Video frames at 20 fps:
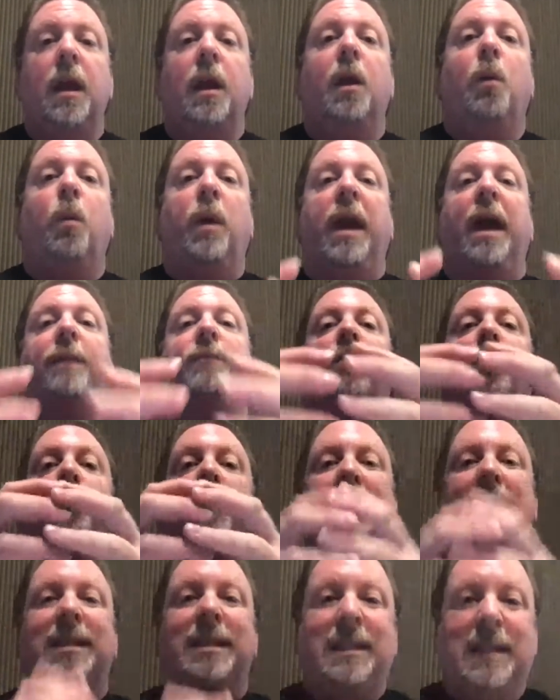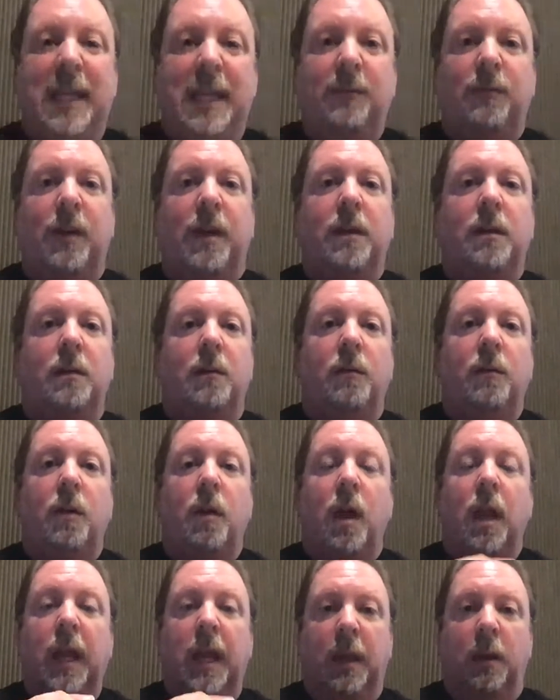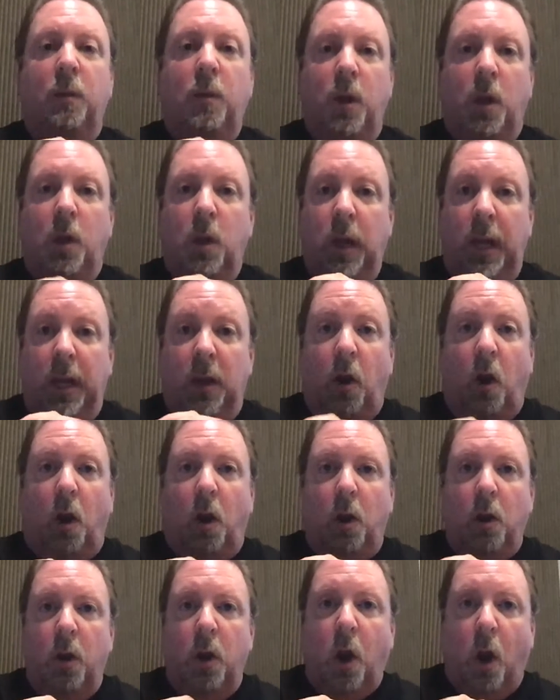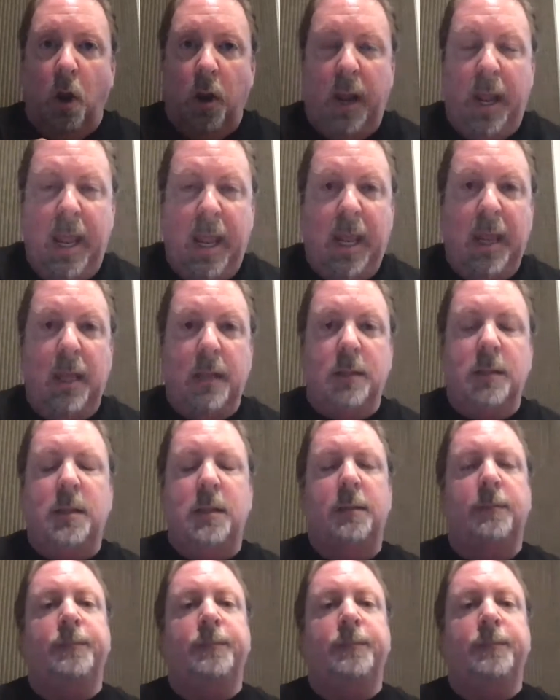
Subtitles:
and we have to receive it in our hands.